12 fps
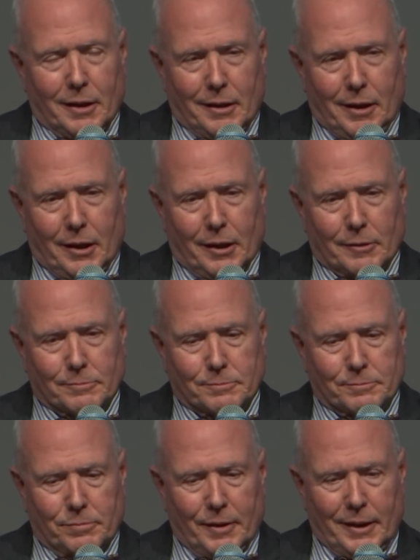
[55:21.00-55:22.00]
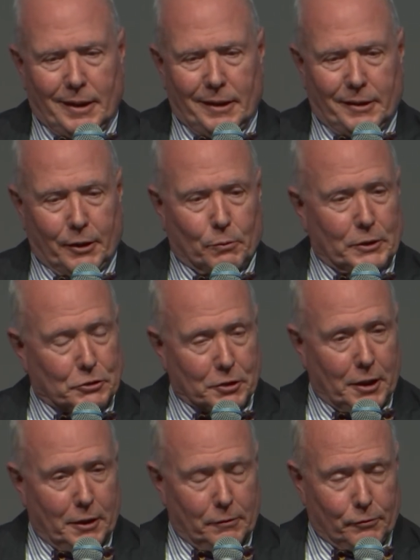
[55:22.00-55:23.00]
I think,
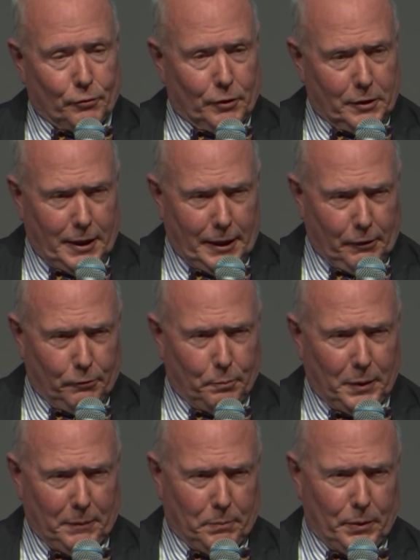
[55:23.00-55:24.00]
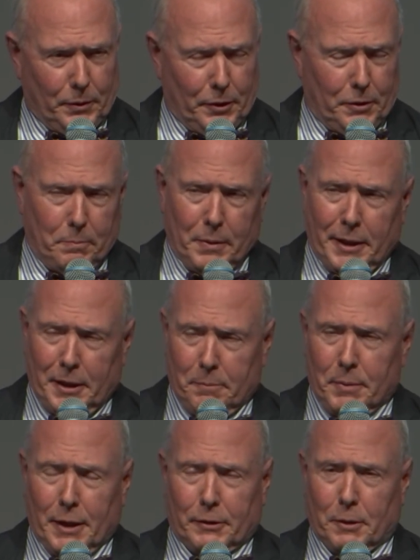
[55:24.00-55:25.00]
resolved for a lot of people the debate
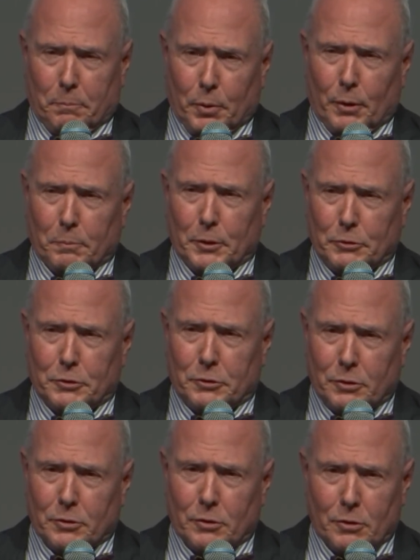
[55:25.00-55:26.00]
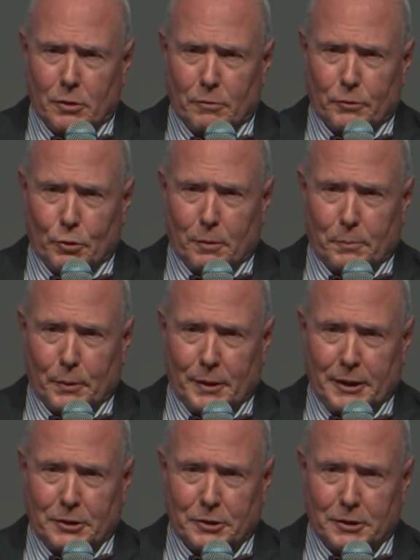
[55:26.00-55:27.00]
about the purpose of
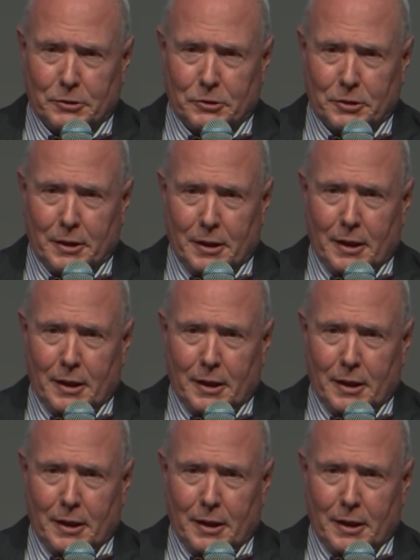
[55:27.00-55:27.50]
corporations.